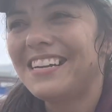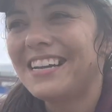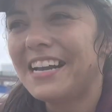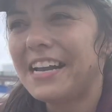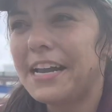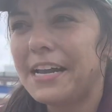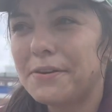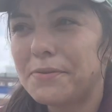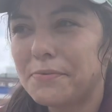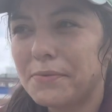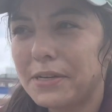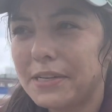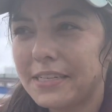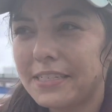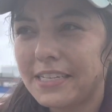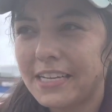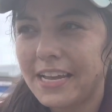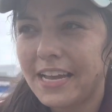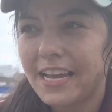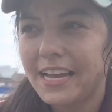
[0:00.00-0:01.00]
And one
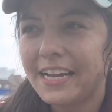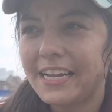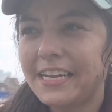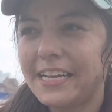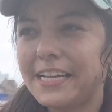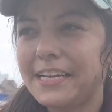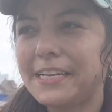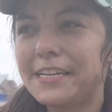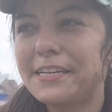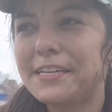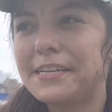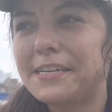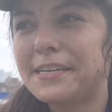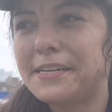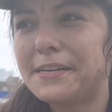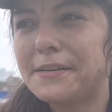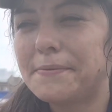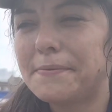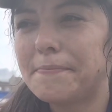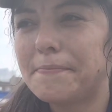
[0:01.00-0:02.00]
day he
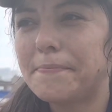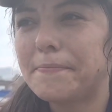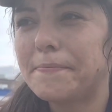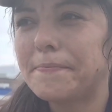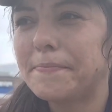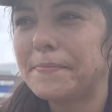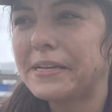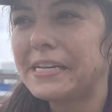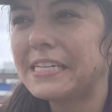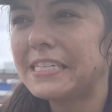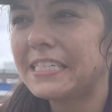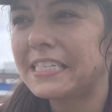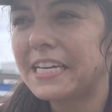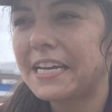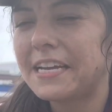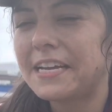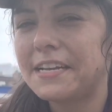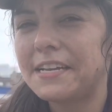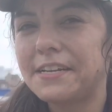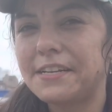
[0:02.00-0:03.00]

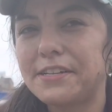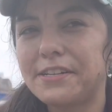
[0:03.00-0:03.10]
said,